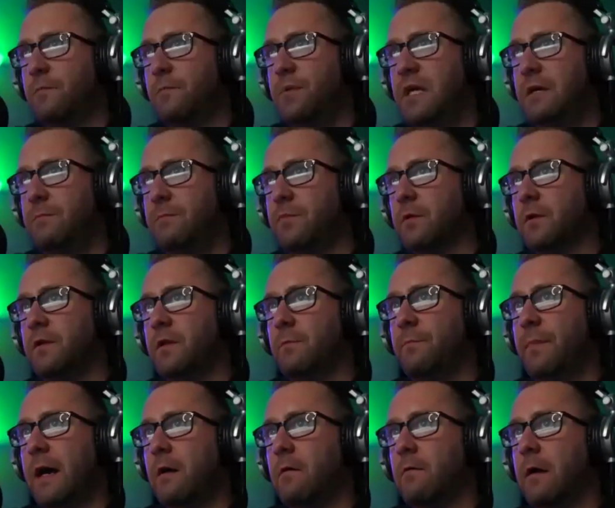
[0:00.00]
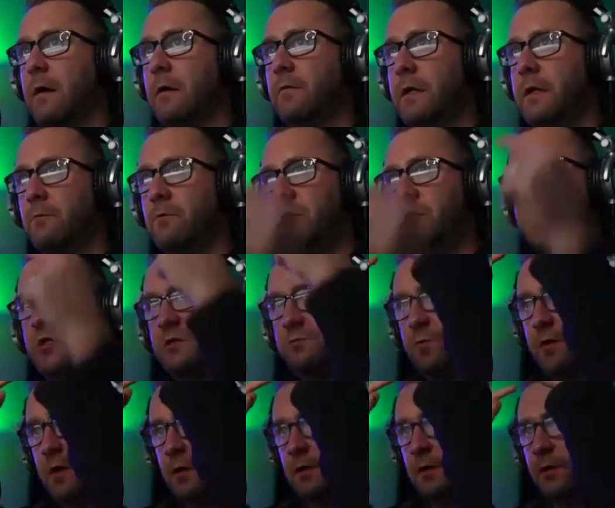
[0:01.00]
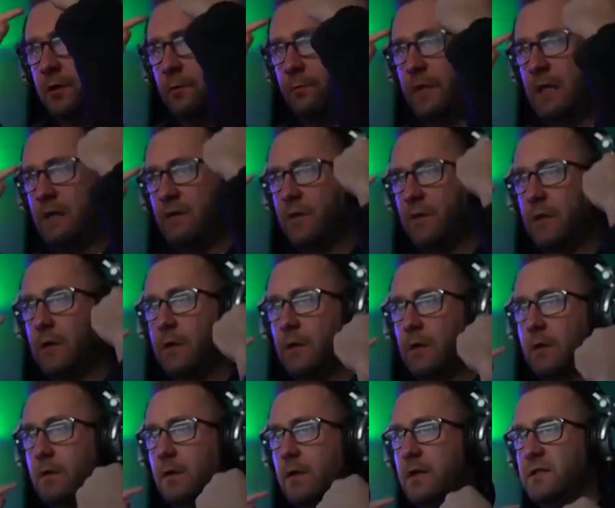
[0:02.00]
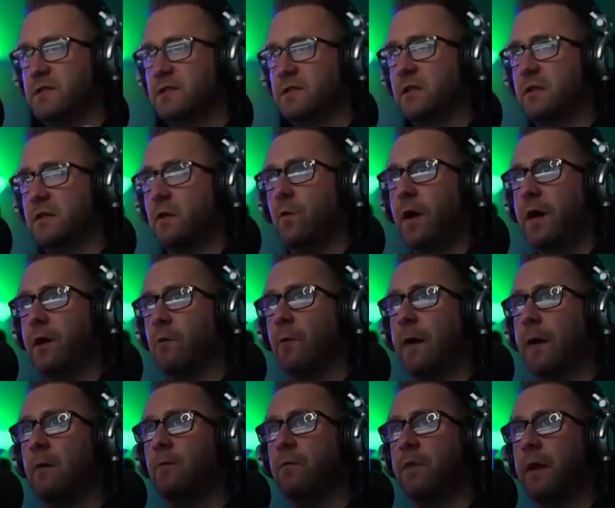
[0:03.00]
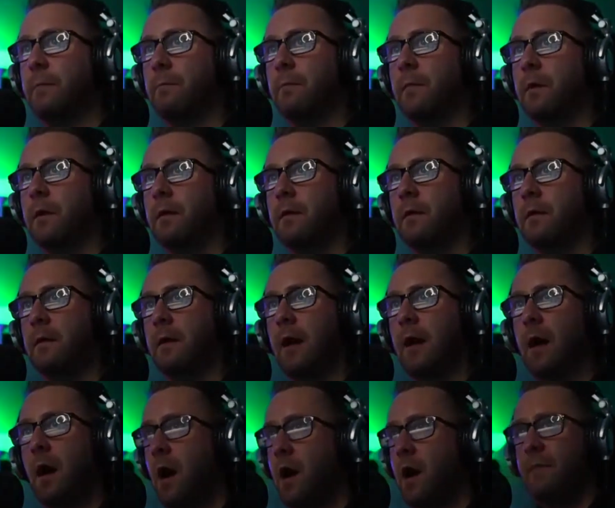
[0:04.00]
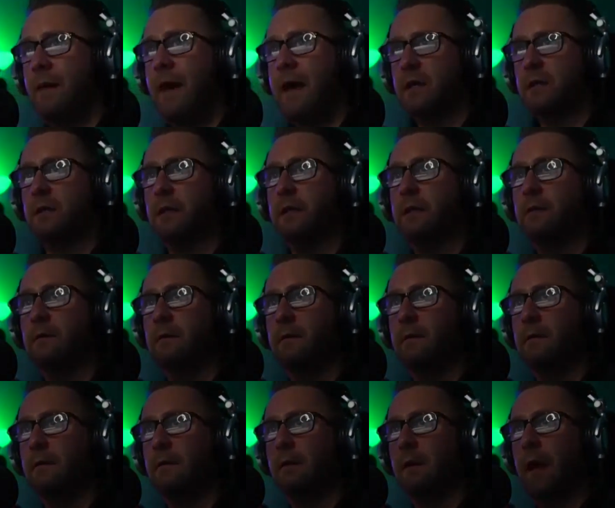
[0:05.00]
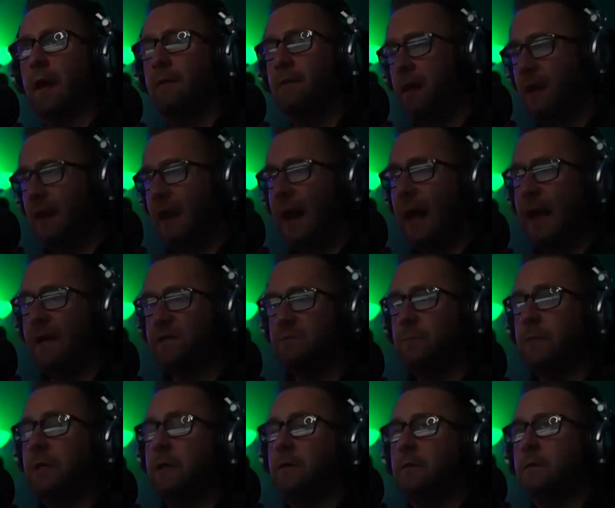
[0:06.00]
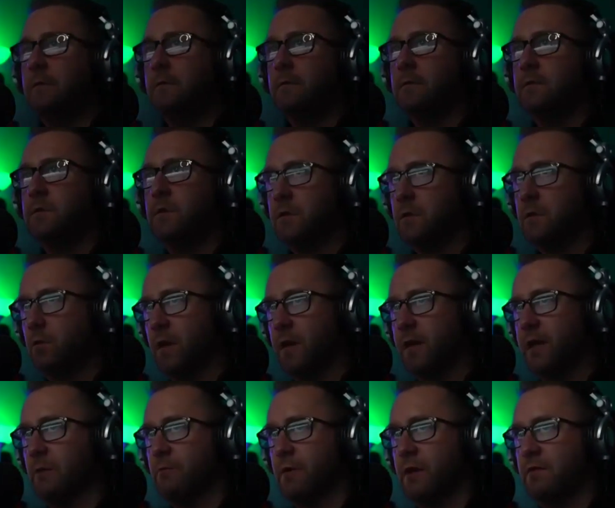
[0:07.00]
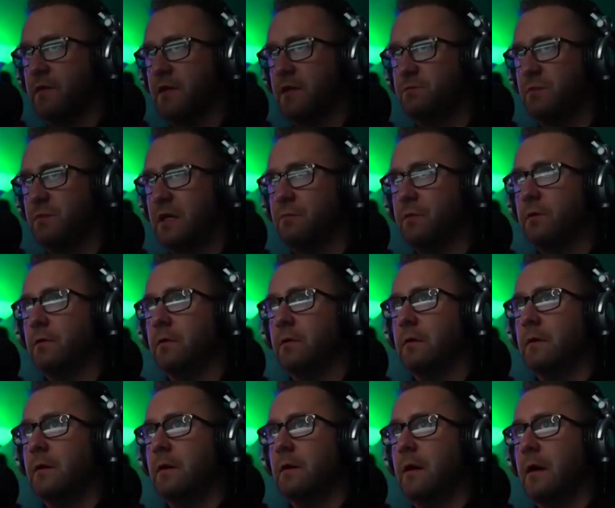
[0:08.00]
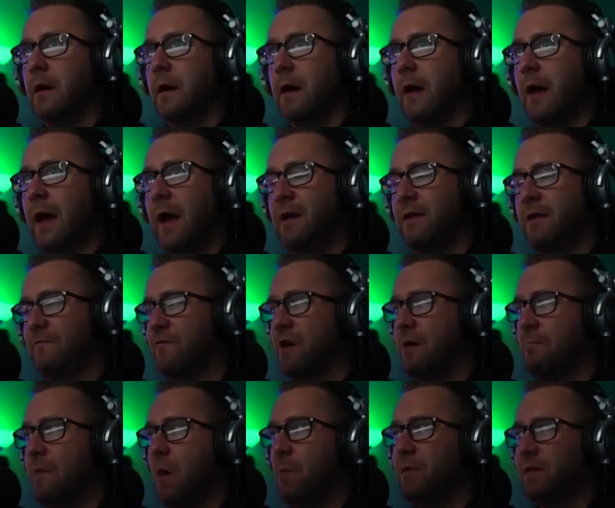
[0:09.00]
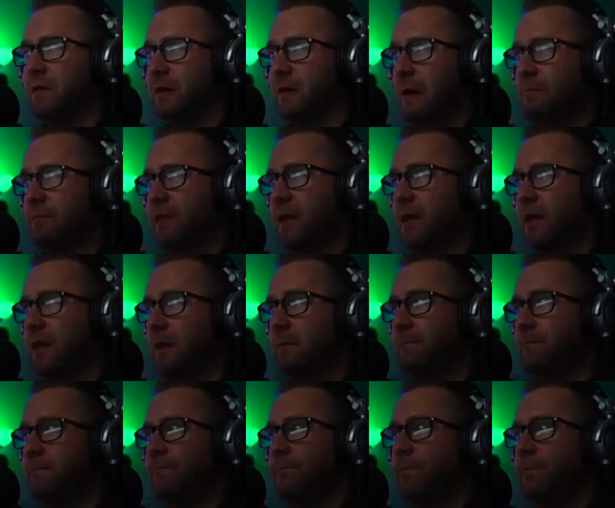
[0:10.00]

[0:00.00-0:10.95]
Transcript: the people in the background. It would just put a little bit of a silhouette around them automatically. And then it asked me, do you want to get rid of these people? And for a moment there, I'm thinking,